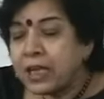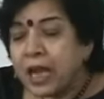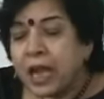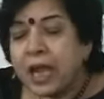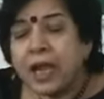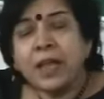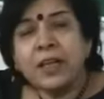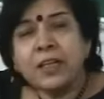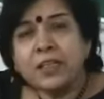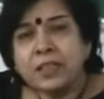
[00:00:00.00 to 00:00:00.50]

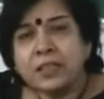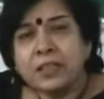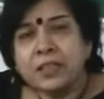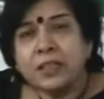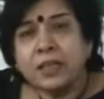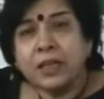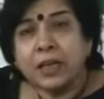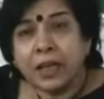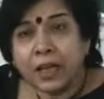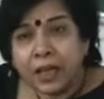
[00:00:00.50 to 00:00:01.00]
Hence,
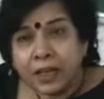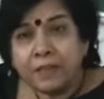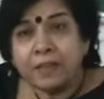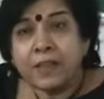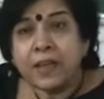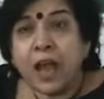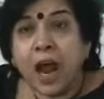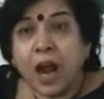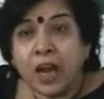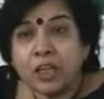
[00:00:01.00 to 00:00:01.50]
in
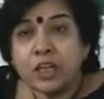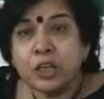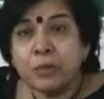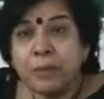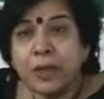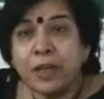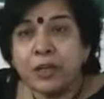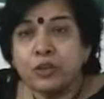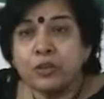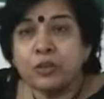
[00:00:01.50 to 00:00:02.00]
the
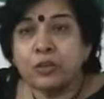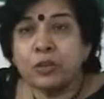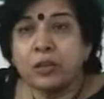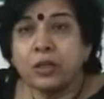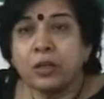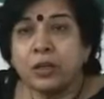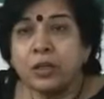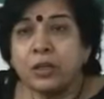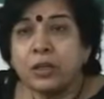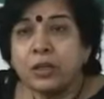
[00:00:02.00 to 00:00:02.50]
ultimate
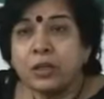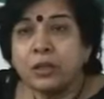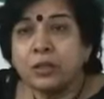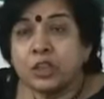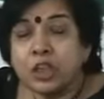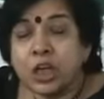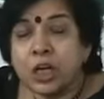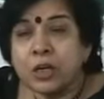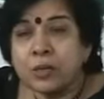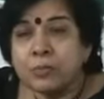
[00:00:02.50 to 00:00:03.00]
uh,
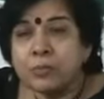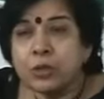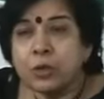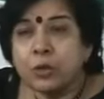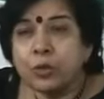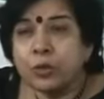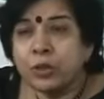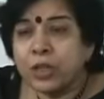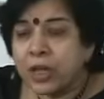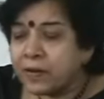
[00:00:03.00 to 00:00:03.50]
terms, you
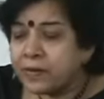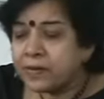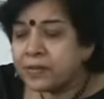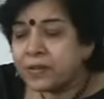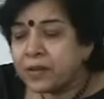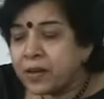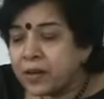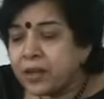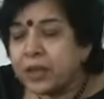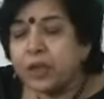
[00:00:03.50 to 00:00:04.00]
know, there is
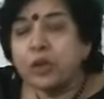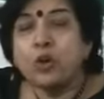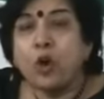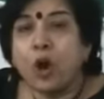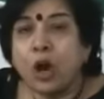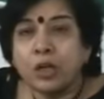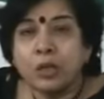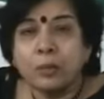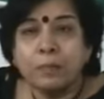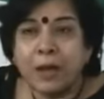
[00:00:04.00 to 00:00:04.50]
really
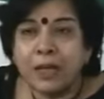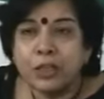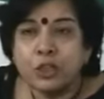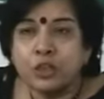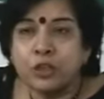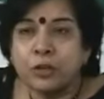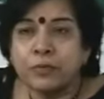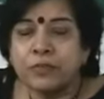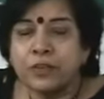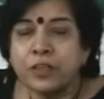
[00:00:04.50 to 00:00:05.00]
not much
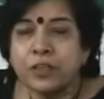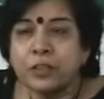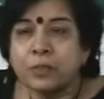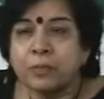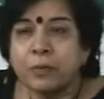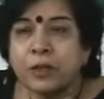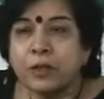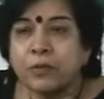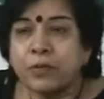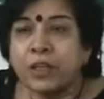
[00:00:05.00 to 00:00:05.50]
difference
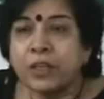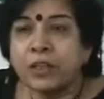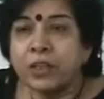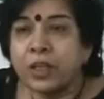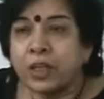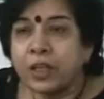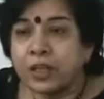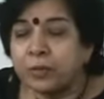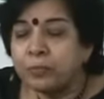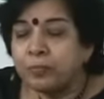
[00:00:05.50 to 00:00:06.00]
between
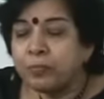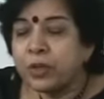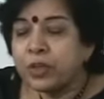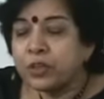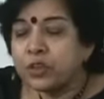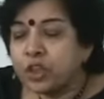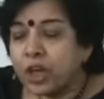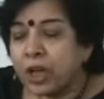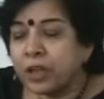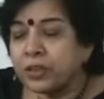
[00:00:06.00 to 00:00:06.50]
the
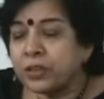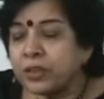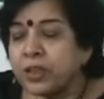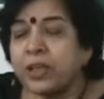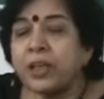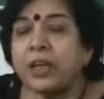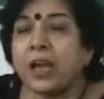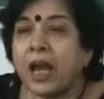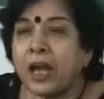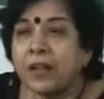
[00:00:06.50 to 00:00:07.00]

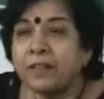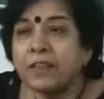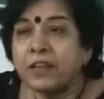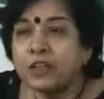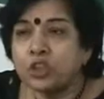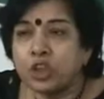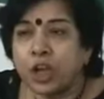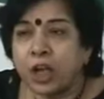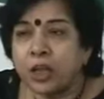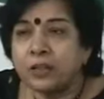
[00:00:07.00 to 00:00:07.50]
Shakti and the
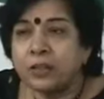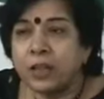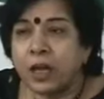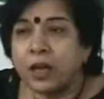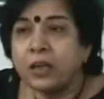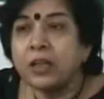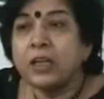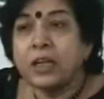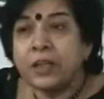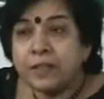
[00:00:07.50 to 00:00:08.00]
Shakta.
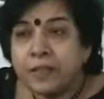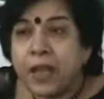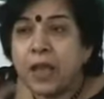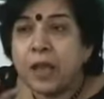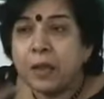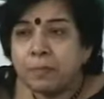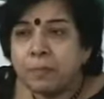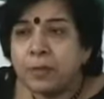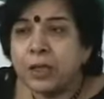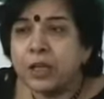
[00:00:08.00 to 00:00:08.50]
They
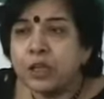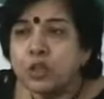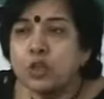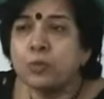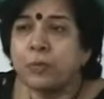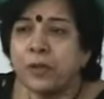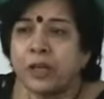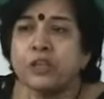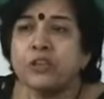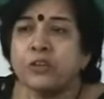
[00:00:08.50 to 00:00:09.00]
appear to
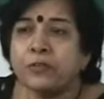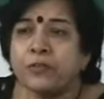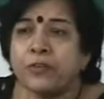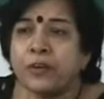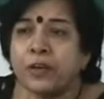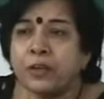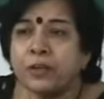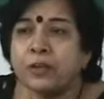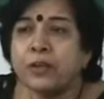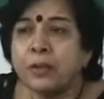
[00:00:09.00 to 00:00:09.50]
be
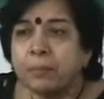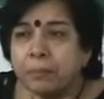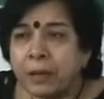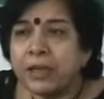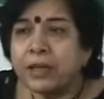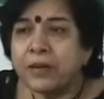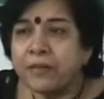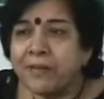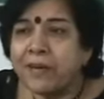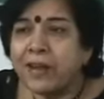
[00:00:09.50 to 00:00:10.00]
different, but
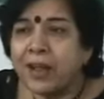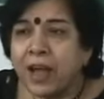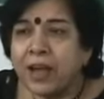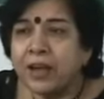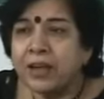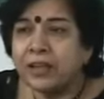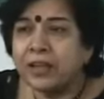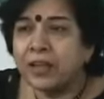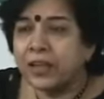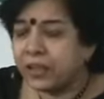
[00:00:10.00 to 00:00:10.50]
in
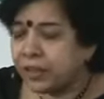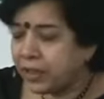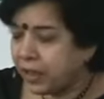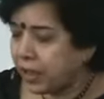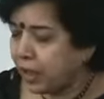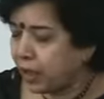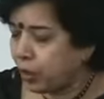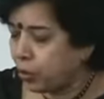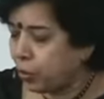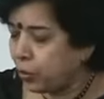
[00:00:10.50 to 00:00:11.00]
reality, they
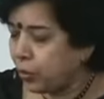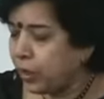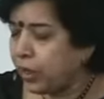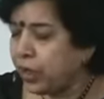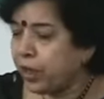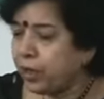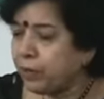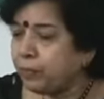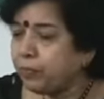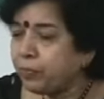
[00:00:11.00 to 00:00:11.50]
are
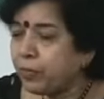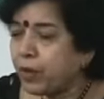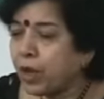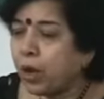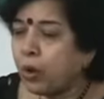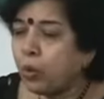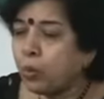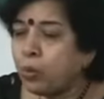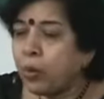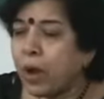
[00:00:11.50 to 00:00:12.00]
only uh,
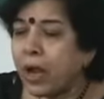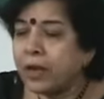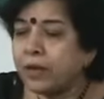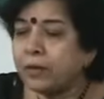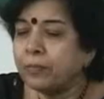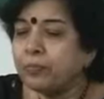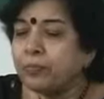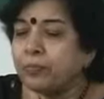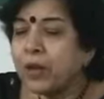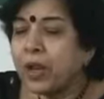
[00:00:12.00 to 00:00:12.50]
one.
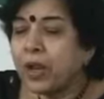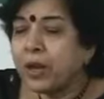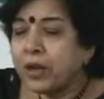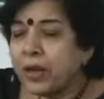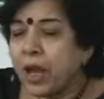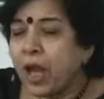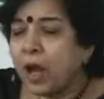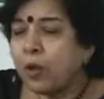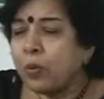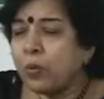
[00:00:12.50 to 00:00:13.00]

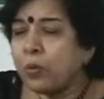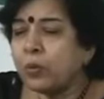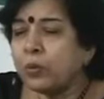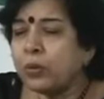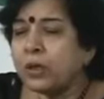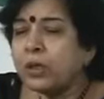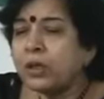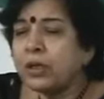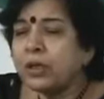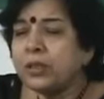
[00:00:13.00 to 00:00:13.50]
Now,
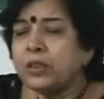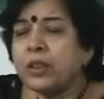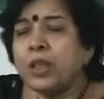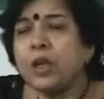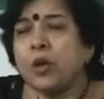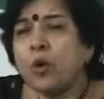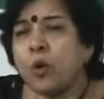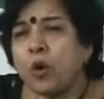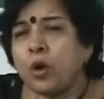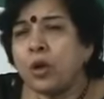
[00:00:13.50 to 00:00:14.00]
the
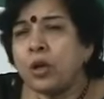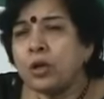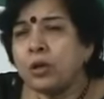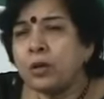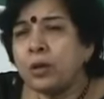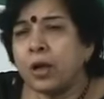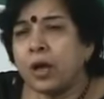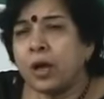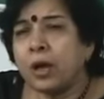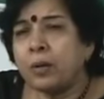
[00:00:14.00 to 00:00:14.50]
whole
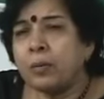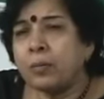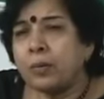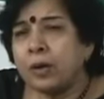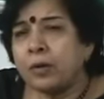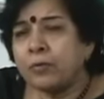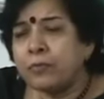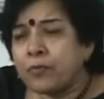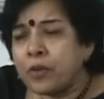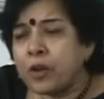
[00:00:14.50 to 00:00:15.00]

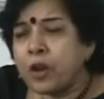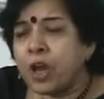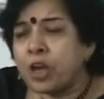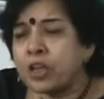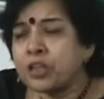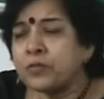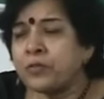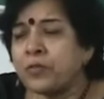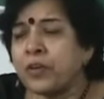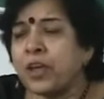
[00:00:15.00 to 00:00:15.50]
uh,
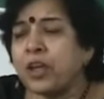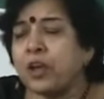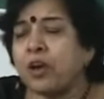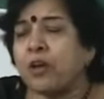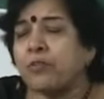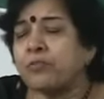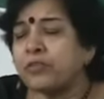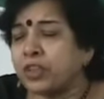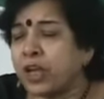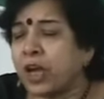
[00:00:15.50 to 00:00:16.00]
philosophy
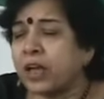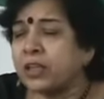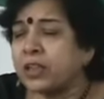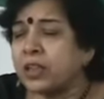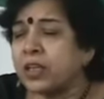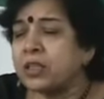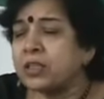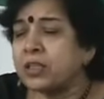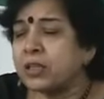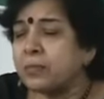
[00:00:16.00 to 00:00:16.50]
of
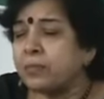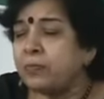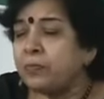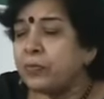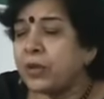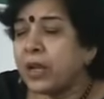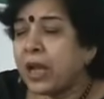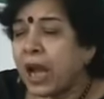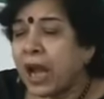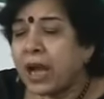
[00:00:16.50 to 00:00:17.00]
Shaktism
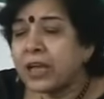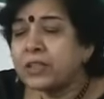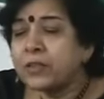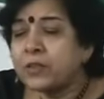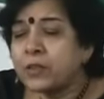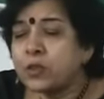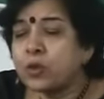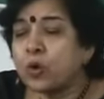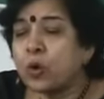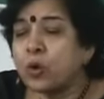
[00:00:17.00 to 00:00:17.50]
has
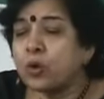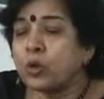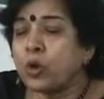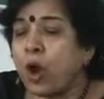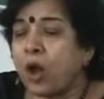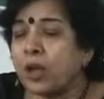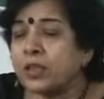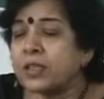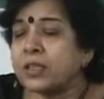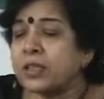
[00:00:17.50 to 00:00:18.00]
this whole
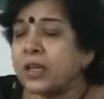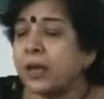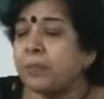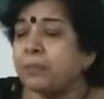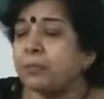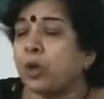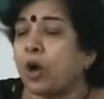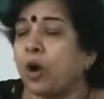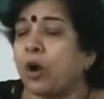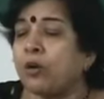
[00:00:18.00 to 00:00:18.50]

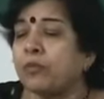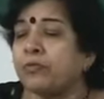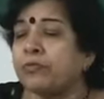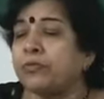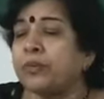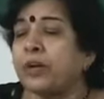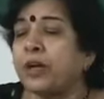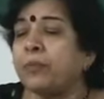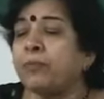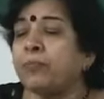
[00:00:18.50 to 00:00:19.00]
concept of,
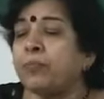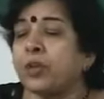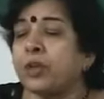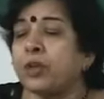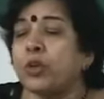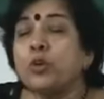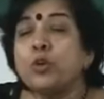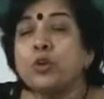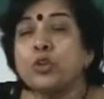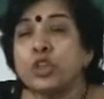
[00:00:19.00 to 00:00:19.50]
uh,
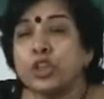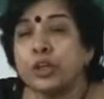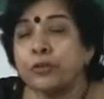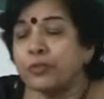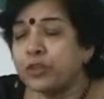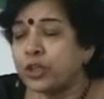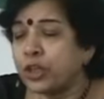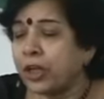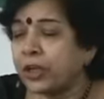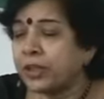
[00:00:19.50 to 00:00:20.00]
you know,
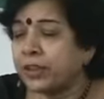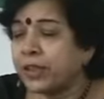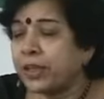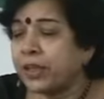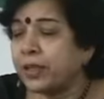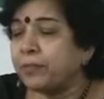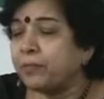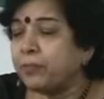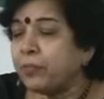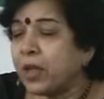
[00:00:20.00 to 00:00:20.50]
Shiv
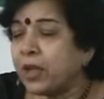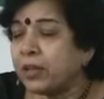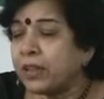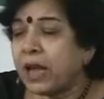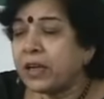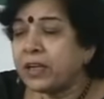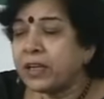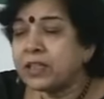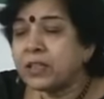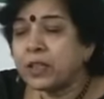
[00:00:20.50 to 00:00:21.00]
Shakti.
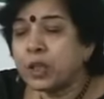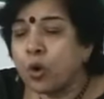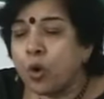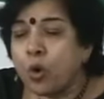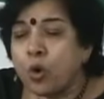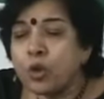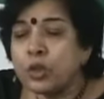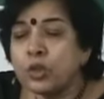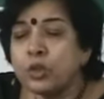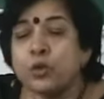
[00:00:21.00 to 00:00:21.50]
That is, the
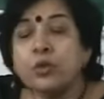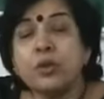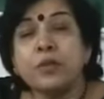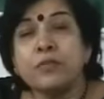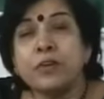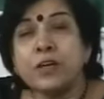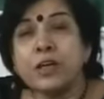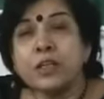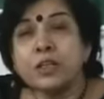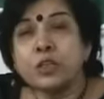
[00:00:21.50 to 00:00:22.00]
whole
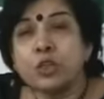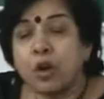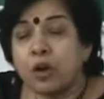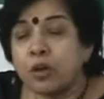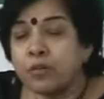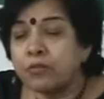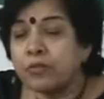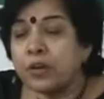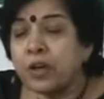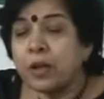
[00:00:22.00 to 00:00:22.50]
universe
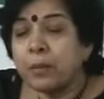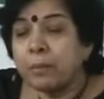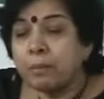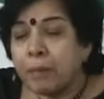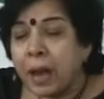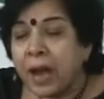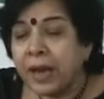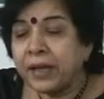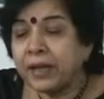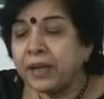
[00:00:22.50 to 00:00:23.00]
of
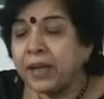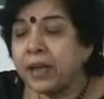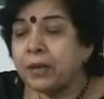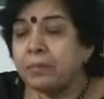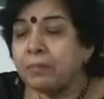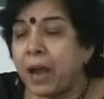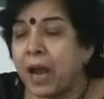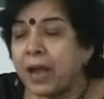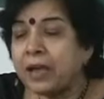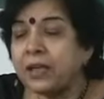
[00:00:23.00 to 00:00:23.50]
mind and
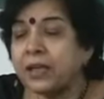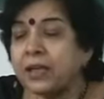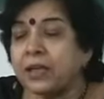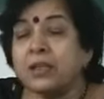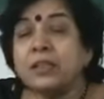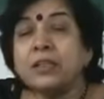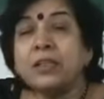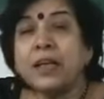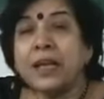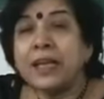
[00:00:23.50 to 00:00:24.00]
matter
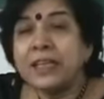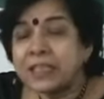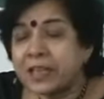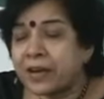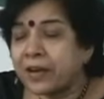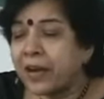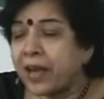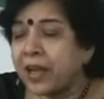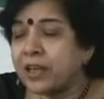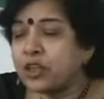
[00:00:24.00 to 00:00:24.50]
is
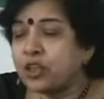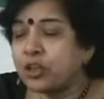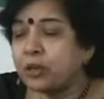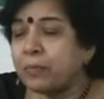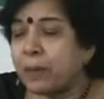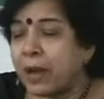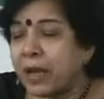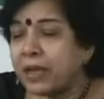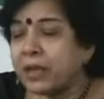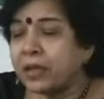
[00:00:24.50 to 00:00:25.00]
created
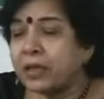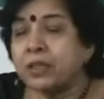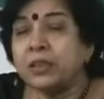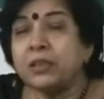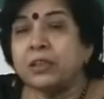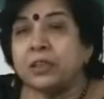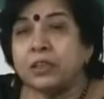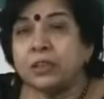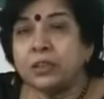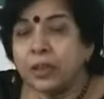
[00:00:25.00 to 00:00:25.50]
by her,
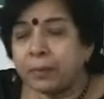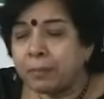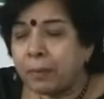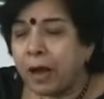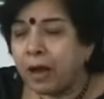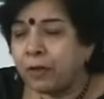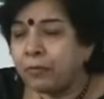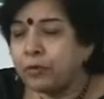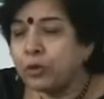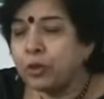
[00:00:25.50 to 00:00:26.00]
the
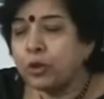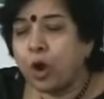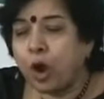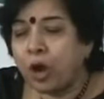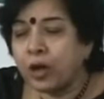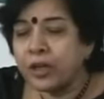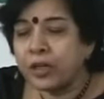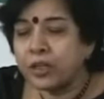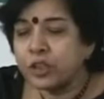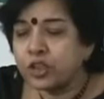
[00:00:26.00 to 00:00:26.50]
powerful
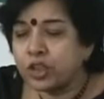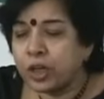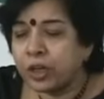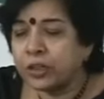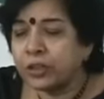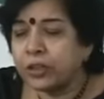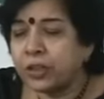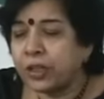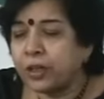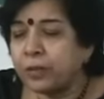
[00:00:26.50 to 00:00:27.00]
goddess
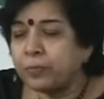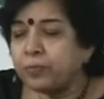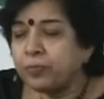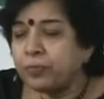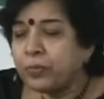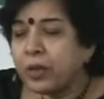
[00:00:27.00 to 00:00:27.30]
Shakti.